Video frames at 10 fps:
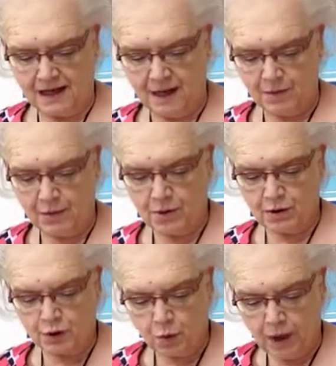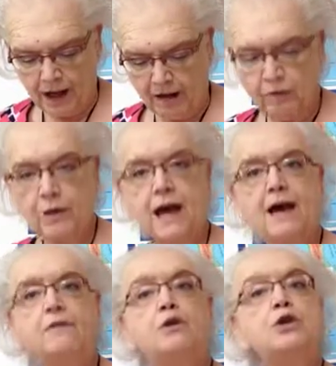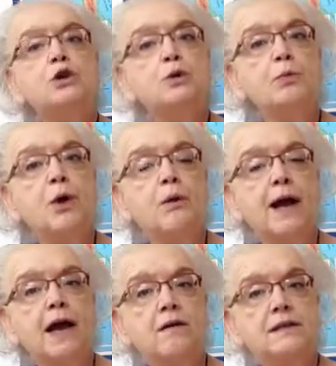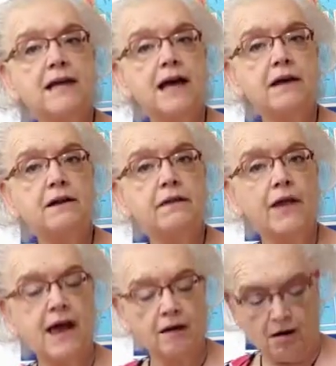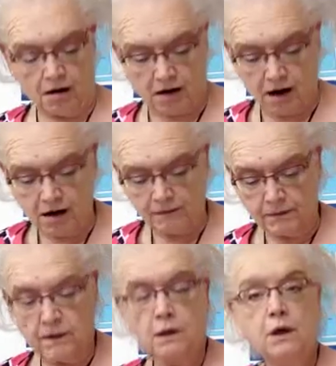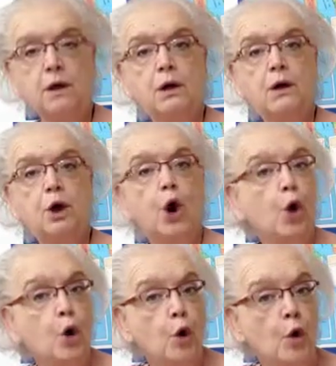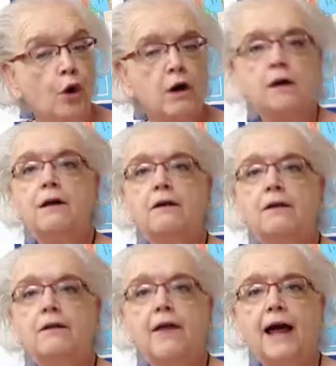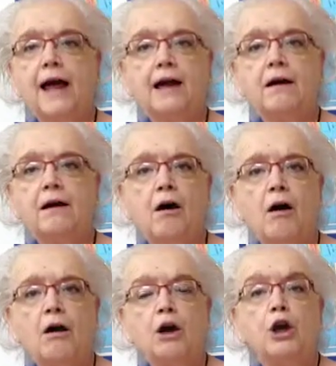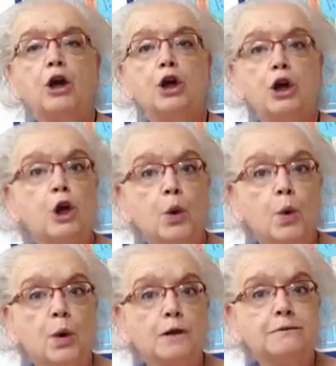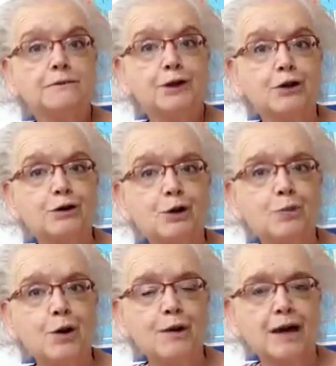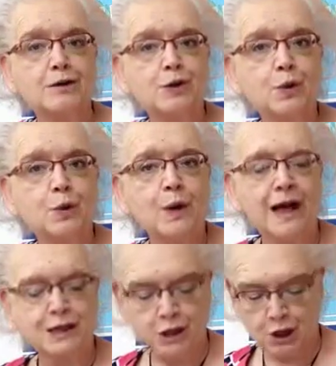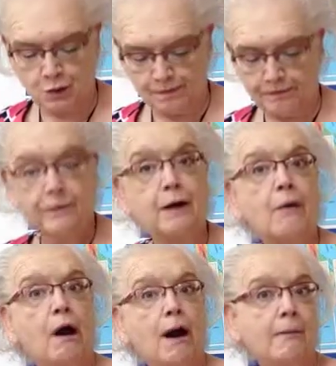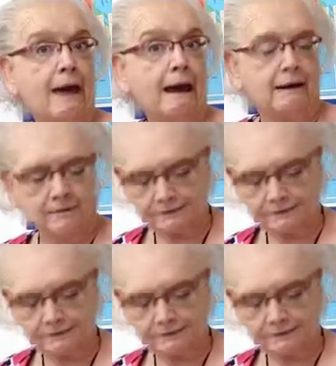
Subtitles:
Number 12, we have 2 pronouns, and they are who the heck are you. Your 2 pronouns, who and you. They rhyme, hey.